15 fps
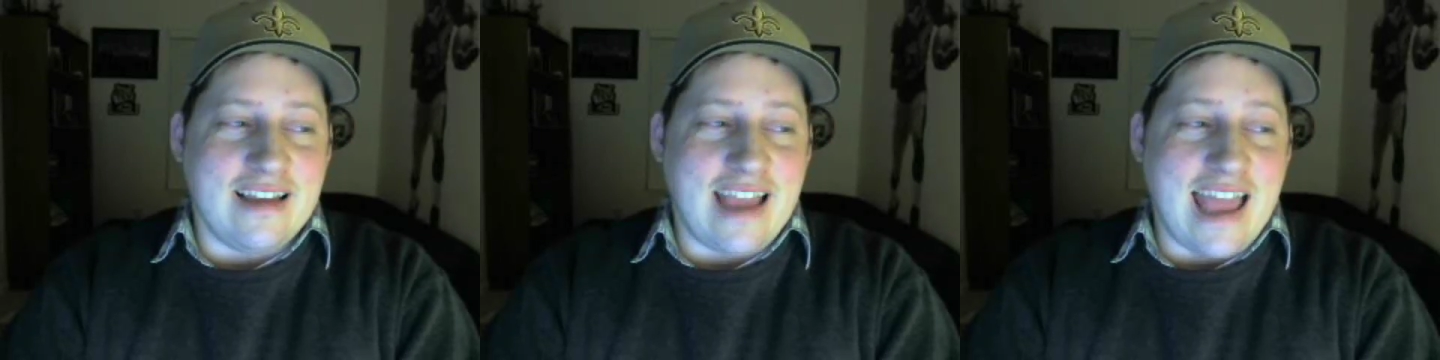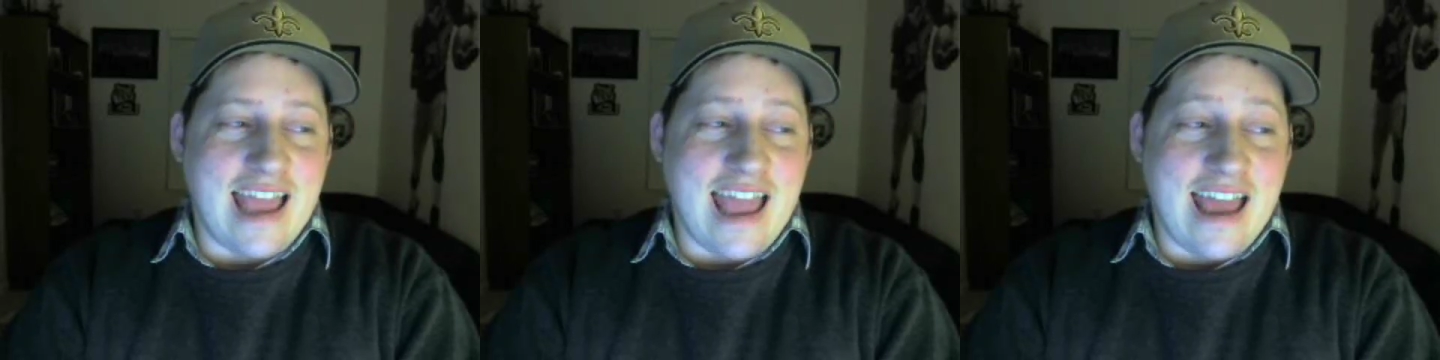
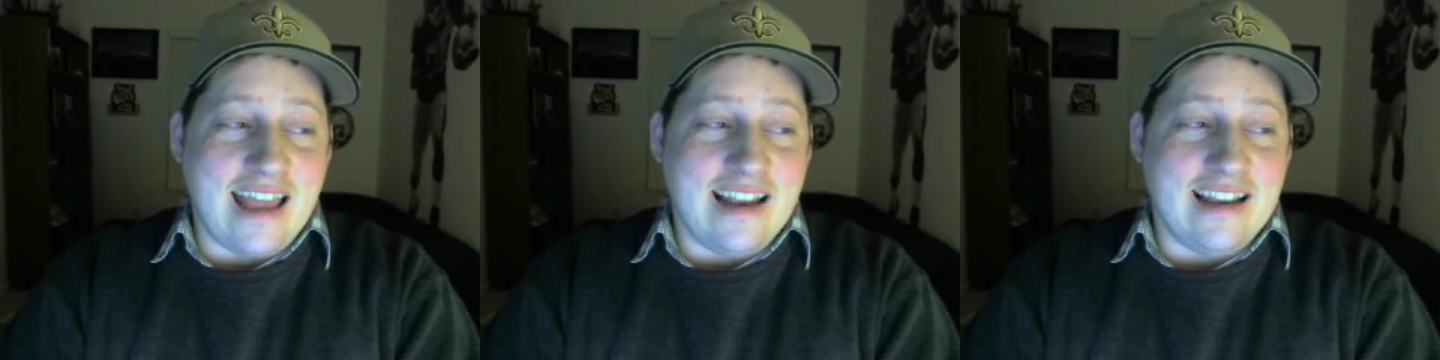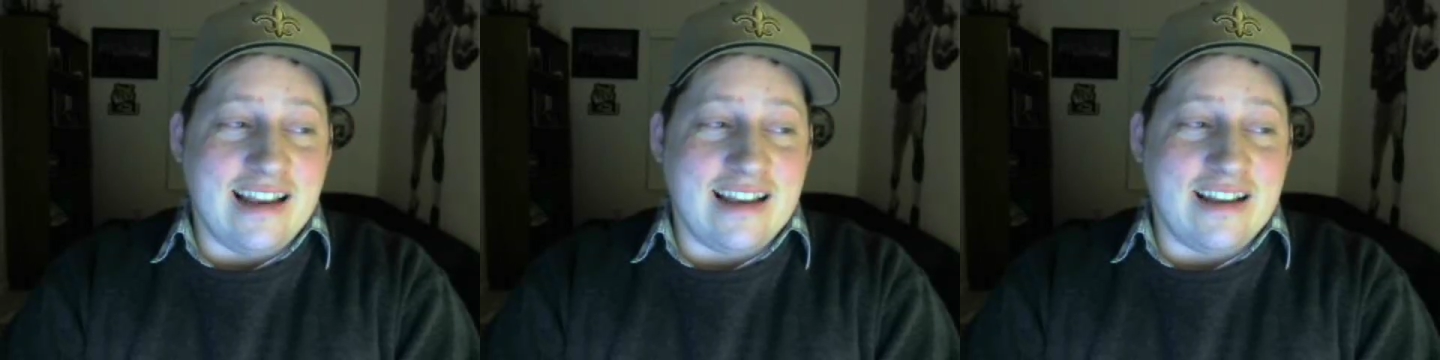
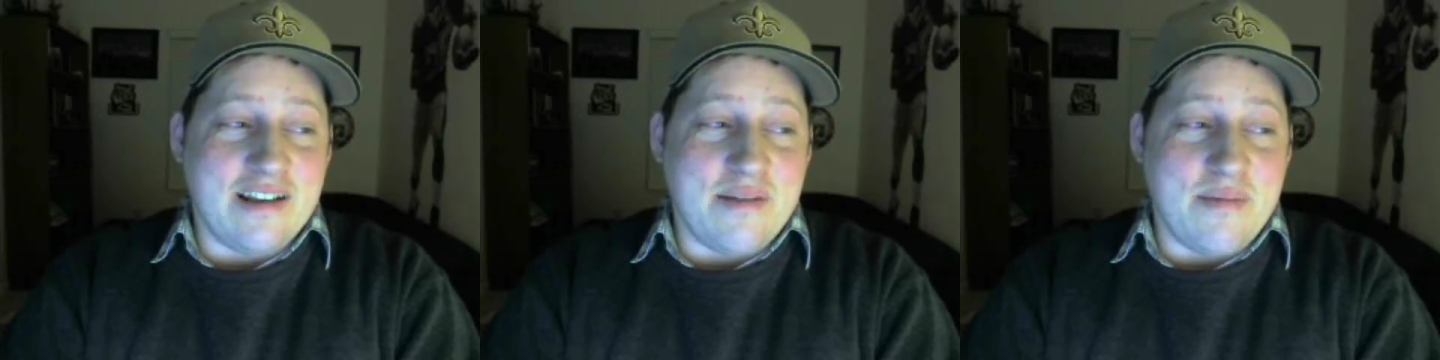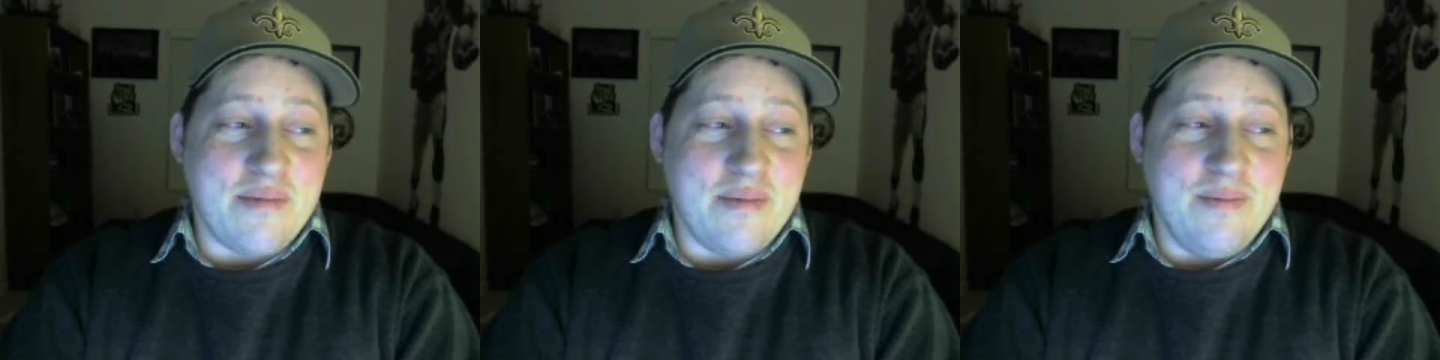at
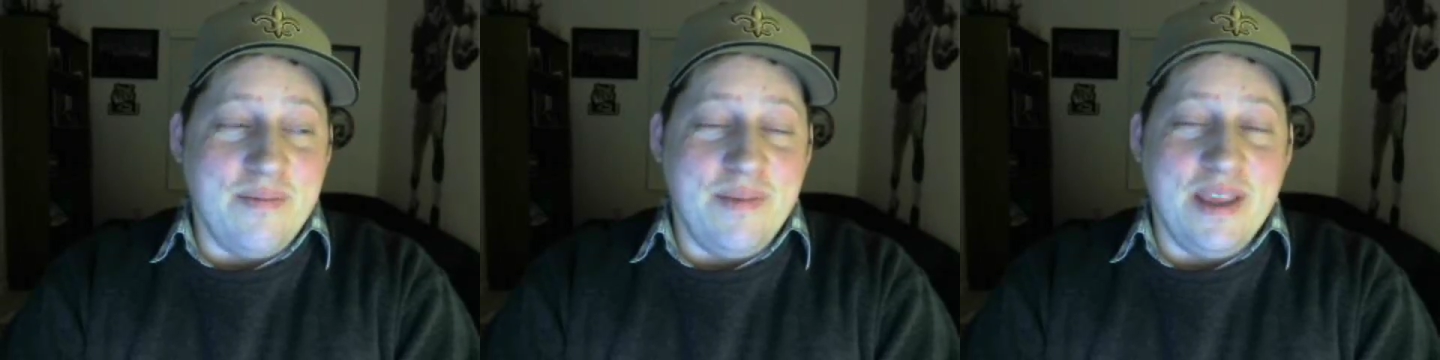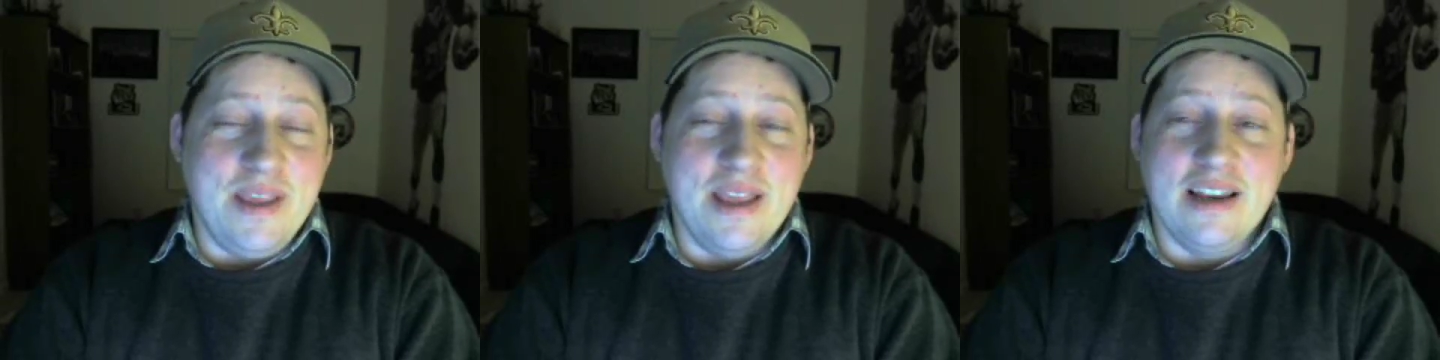
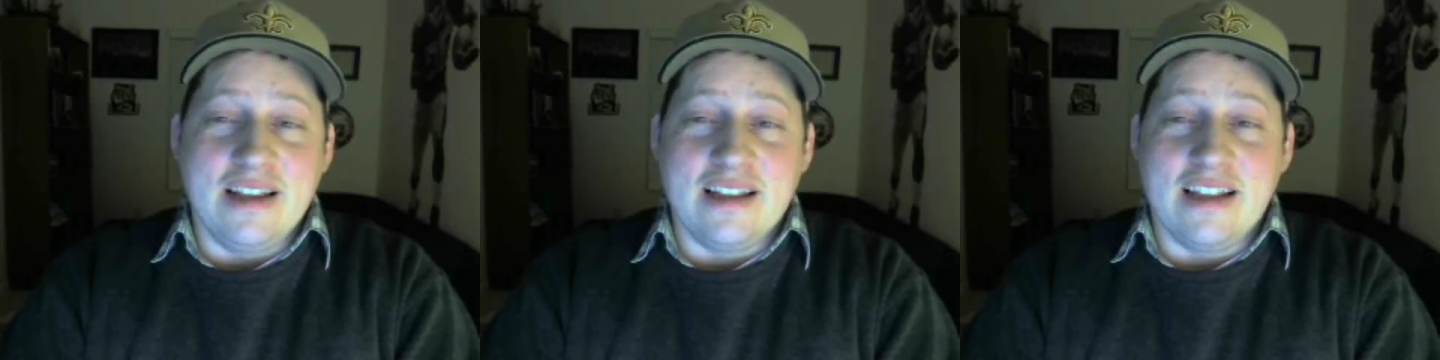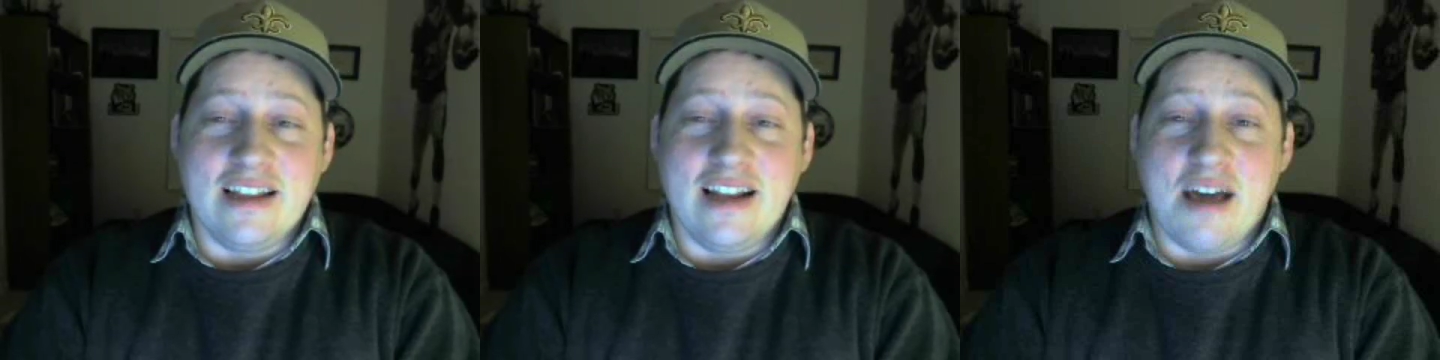
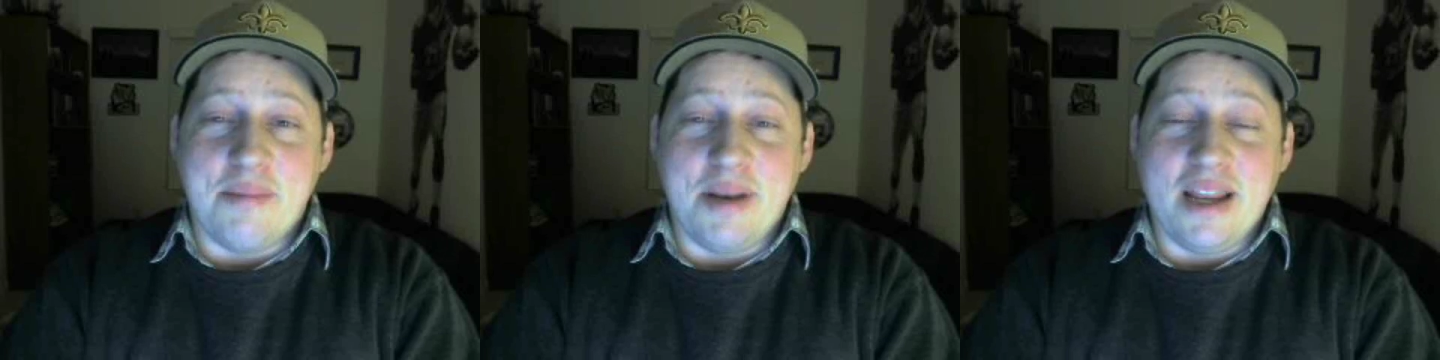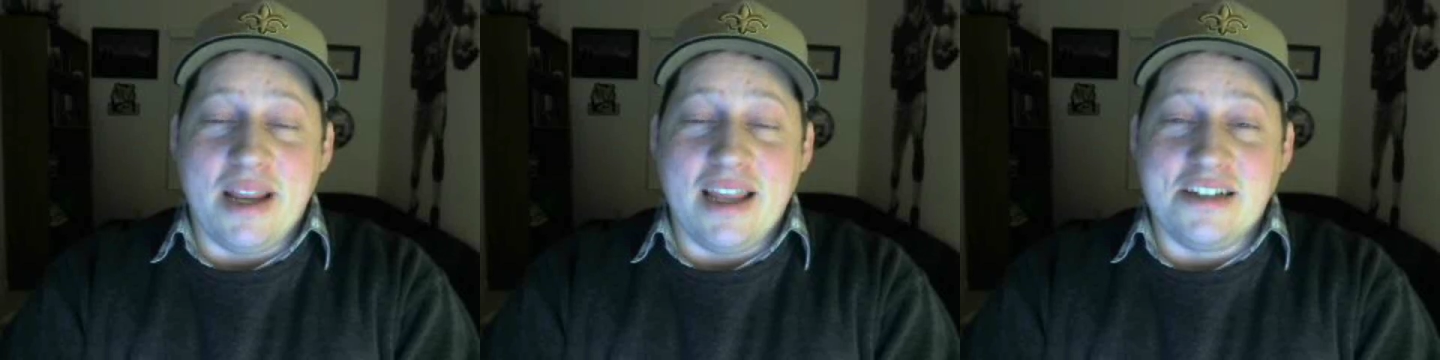getting the
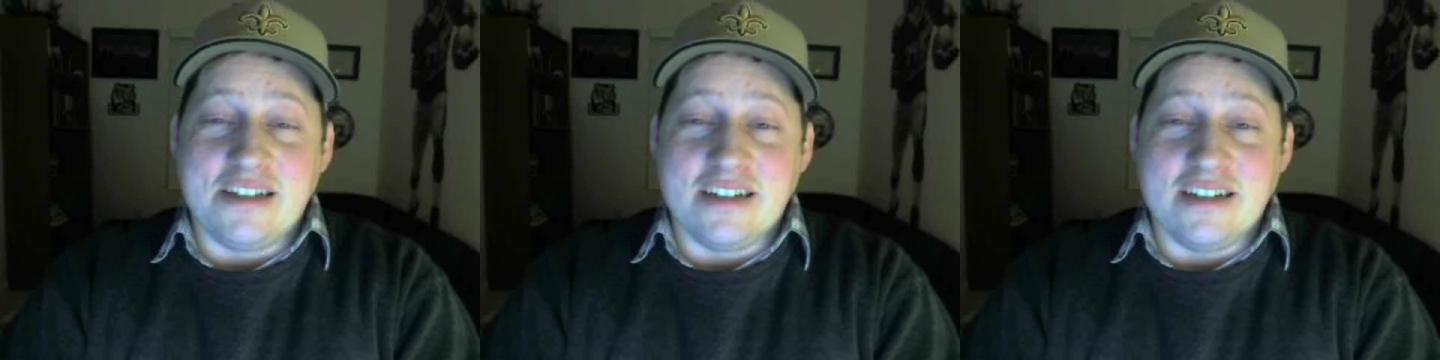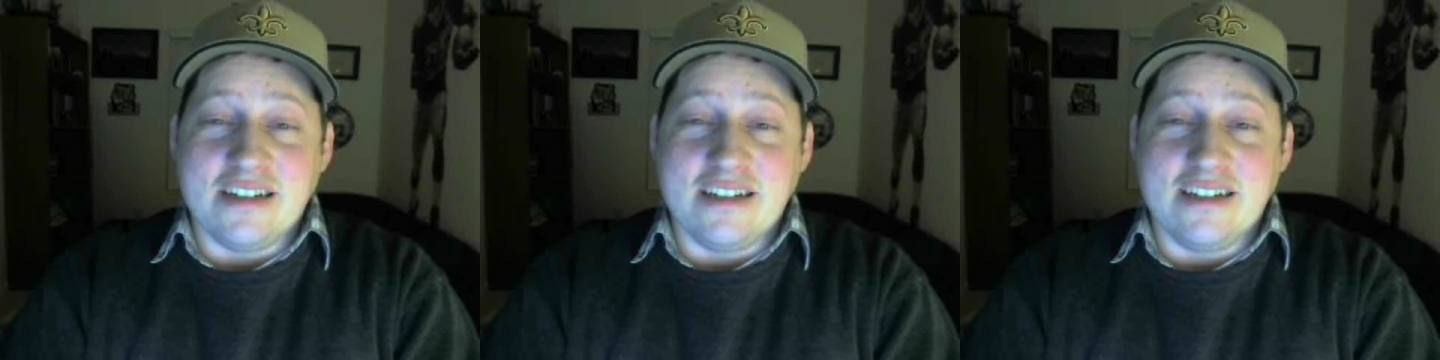
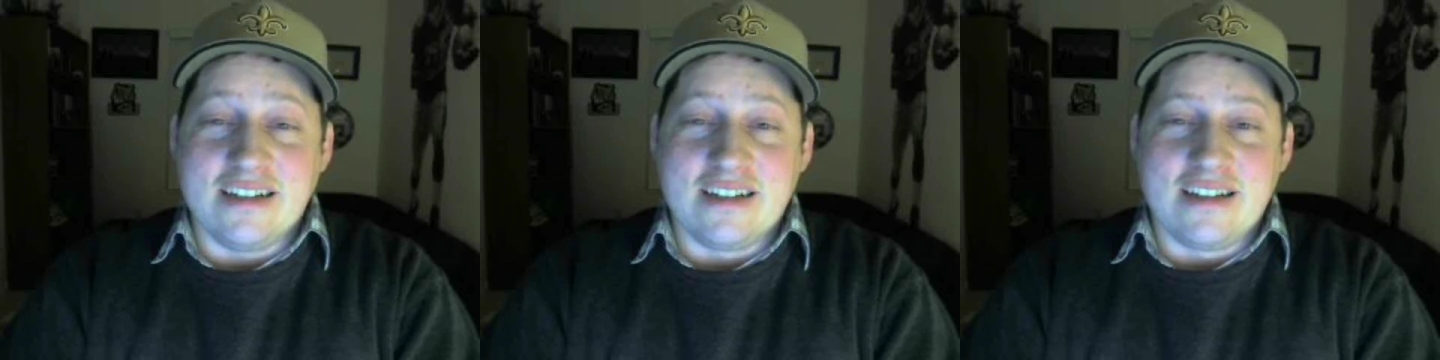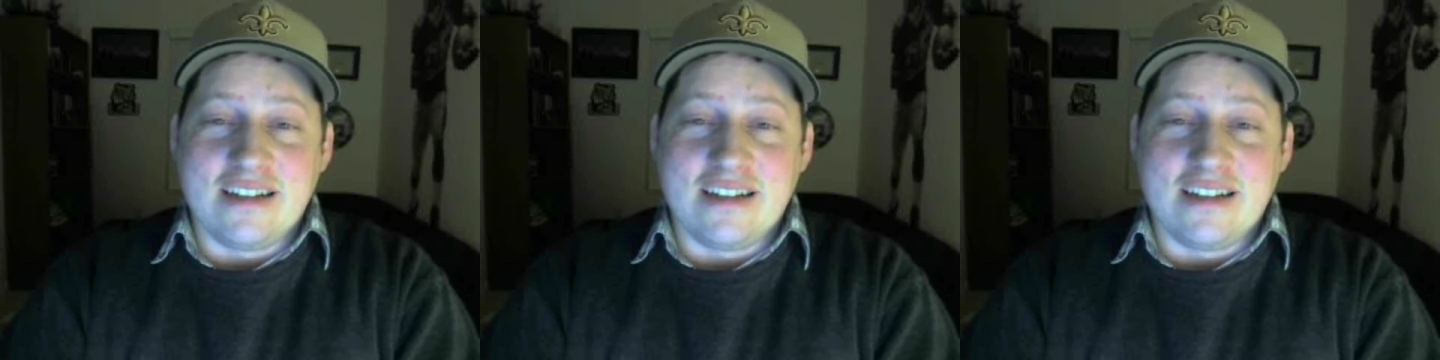nomination